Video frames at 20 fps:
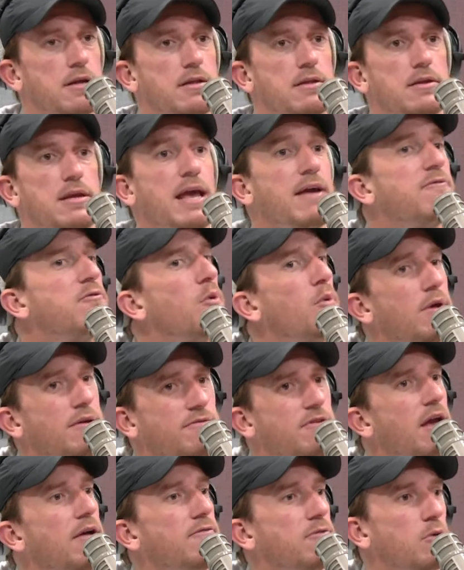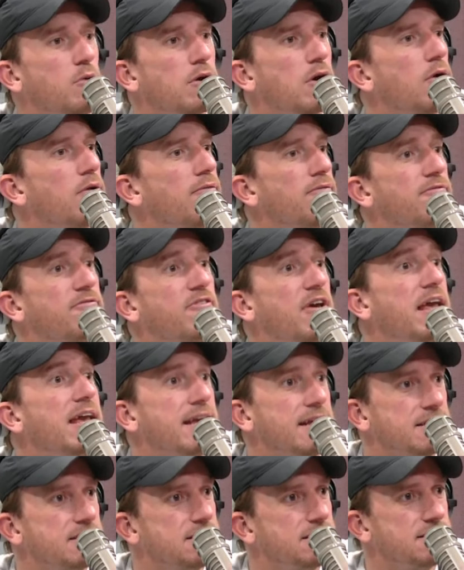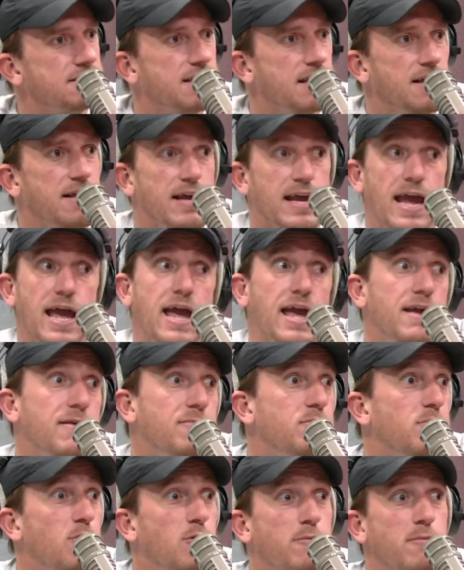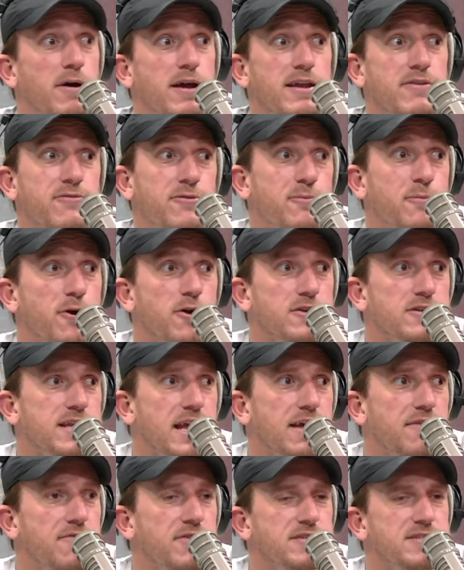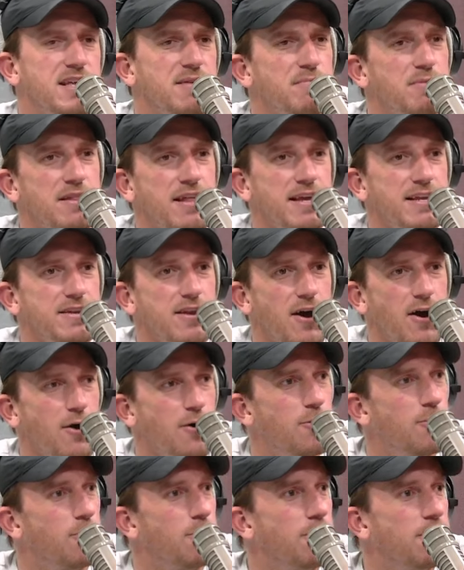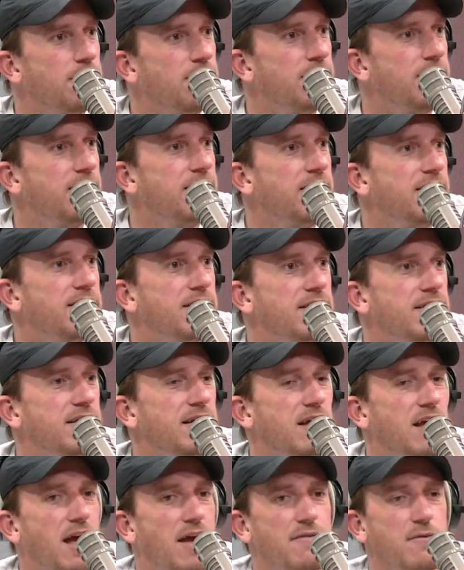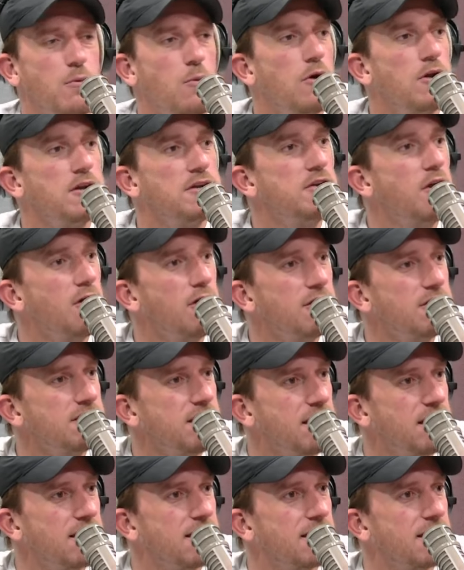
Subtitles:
Years. Yeah, if you were to go to Vegas and say, like, hey, more money for Mark Davis, they'd be like, no. I haven't won a darn thing.